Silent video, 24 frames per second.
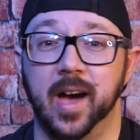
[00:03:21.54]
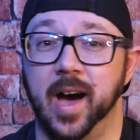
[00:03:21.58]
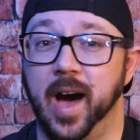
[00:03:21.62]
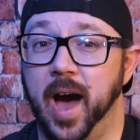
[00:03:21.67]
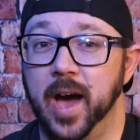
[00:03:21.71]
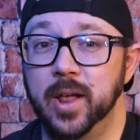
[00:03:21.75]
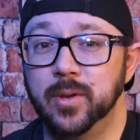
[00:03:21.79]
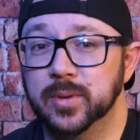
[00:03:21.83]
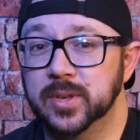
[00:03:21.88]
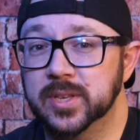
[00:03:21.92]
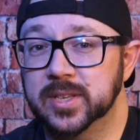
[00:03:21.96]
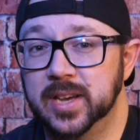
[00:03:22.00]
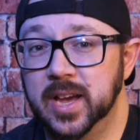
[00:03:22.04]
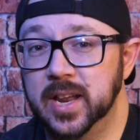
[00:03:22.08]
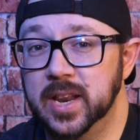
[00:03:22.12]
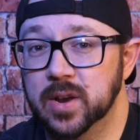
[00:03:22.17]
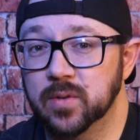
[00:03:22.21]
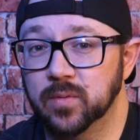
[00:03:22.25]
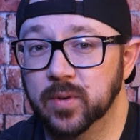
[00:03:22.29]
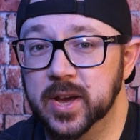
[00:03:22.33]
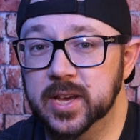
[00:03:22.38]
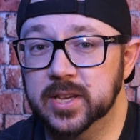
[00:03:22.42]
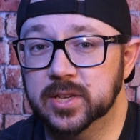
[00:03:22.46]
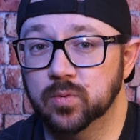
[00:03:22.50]
I don't see any
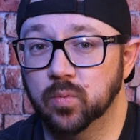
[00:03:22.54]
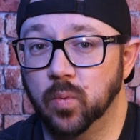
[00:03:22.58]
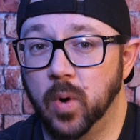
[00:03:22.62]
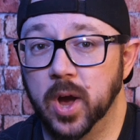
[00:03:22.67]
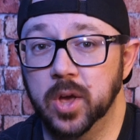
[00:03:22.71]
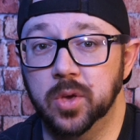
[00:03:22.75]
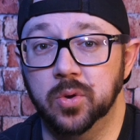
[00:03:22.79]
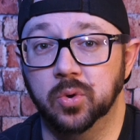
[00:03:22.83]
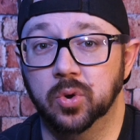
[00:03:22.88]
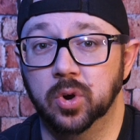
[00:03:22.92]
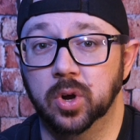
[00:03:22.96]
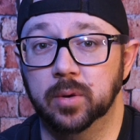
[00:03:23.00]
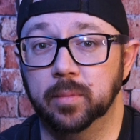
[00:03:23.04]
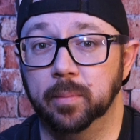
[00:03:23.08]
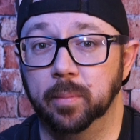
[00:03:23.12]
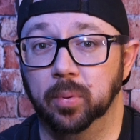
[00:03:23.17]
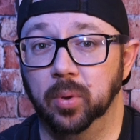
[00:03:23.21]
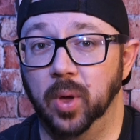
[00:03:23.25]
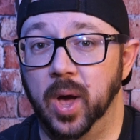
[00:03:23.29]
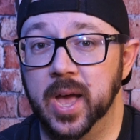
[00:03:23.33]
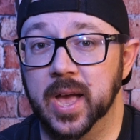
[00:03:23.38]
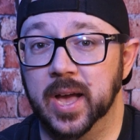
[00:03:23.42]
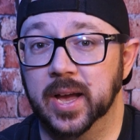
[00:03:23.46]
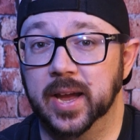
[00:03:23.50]
reason why you couldn't
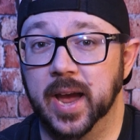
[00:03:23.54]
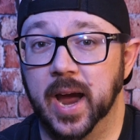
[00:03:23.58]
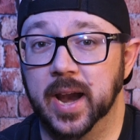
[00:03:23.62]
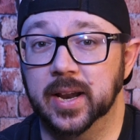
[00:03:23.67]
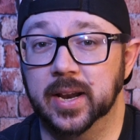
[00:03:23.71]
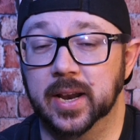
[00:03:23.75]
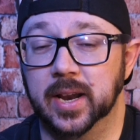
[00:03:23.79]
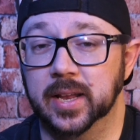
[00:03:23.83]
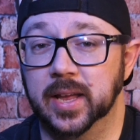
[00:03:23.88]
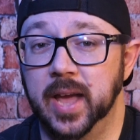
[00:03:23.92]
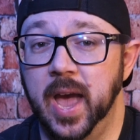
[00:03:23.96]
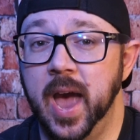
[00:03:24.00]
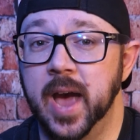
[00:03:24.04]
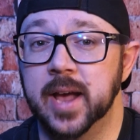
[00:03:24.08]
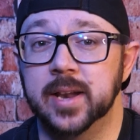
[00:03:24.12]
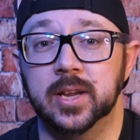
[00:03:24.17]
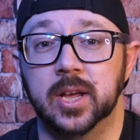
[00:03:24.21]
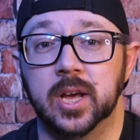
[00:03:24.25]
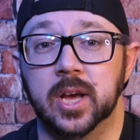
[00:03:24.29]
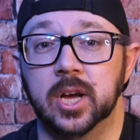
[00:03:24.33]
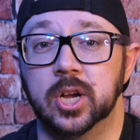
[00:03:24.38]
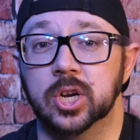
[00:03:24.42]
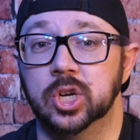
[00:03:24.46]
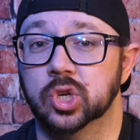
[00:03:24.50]
play again and again,
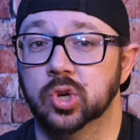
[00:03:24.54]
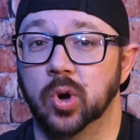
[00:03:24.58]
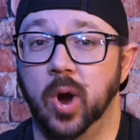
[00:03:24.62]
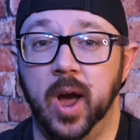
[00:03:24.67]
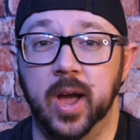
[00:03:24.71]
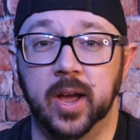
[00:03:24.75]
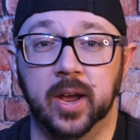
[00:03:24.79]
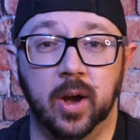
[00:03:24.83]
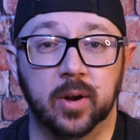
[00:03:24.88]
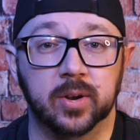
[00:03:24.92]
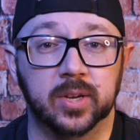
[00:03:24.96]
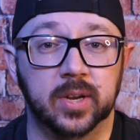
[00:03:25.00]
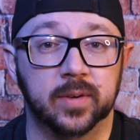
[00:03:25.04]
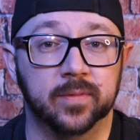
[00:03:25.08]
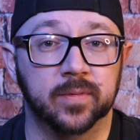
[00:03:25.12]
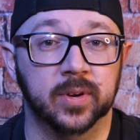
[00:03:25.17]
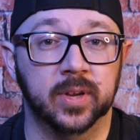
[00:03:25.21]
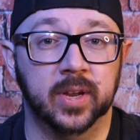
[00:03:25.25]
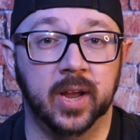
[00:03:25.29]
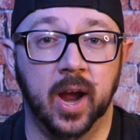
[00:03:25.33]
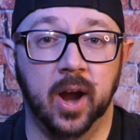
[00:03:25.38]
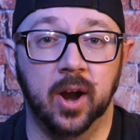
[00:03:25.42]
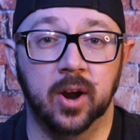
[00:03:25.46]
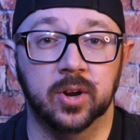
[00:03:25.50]
trying out
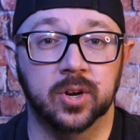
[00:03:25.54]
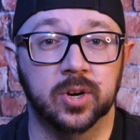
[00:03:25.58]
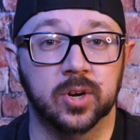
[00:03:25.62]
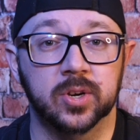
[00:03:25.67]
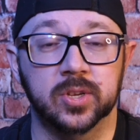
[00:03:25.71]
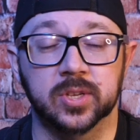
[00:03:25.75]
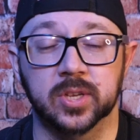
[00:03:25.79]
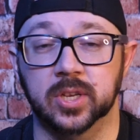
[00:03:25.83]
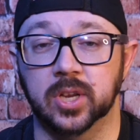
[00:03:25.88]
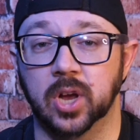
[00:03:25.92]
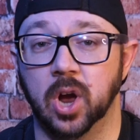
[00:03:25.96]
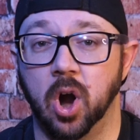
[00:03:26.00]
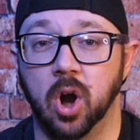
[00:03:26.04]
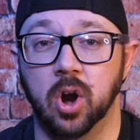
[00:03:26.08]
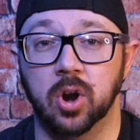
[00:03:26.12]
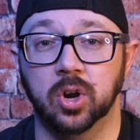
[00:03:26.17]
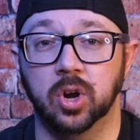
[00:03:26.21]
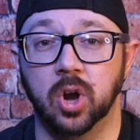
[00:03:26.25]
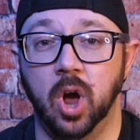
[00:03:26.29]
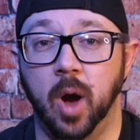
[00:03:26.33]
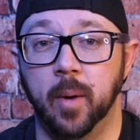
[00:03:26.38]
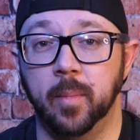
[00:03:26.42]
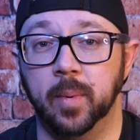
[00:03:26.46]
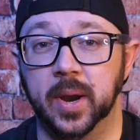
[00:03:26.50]
different characters and
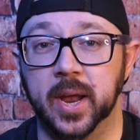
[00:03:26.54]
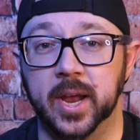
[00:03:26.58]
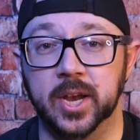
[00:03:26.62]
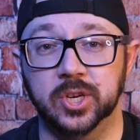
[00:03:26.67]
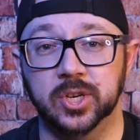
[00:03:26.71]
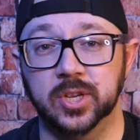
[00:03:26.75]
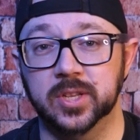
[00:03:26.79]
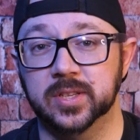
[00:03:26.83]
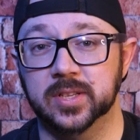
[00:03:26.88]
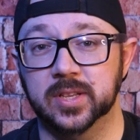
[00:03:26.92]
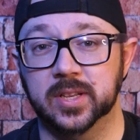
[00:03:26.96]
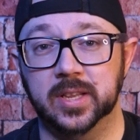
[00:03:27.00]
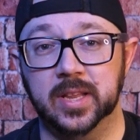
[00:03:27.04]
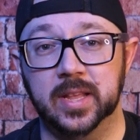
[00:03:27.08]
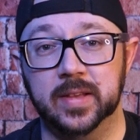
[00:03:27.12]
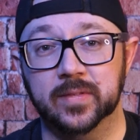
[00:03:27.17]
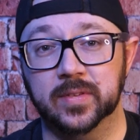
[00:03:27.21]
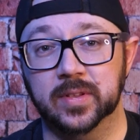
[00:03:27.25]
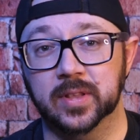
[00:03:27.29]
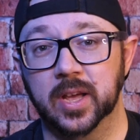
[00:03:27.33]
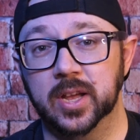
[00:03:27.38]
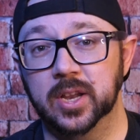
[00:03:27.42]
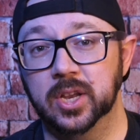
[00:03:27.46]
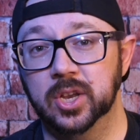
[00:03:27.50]
card combinations and
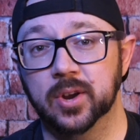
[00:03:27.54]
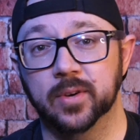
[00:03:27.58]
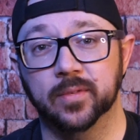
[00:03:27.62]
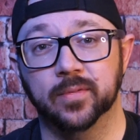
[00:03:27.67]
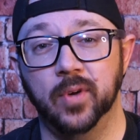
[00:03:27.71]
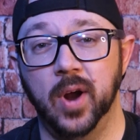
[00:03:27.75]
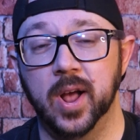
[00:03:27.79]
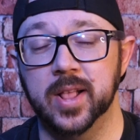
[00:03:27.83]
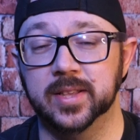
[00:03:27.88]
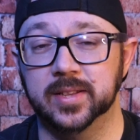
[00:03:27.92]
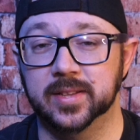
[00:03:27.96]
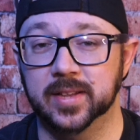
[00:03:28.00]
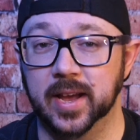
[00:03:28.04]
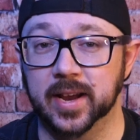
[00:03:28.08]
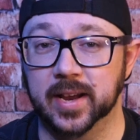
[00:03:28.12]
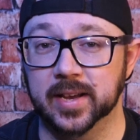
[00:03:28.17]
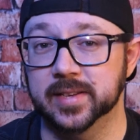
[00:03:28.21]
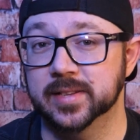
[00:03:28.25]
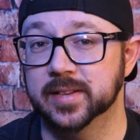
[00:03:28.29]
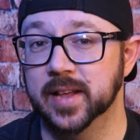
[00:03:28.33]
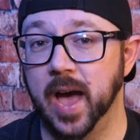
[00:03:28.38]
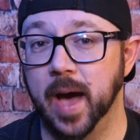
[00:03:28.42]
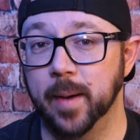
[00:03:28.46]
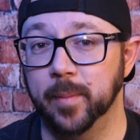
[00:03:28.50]
even letting your friends take a
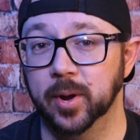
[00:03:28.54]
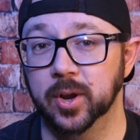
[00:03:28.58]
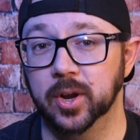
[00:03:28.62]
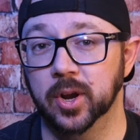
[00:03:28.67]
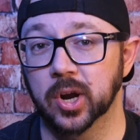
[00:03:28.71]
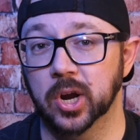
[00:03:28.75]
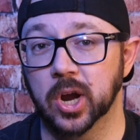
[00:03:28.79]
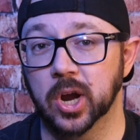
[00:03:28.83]
stab at your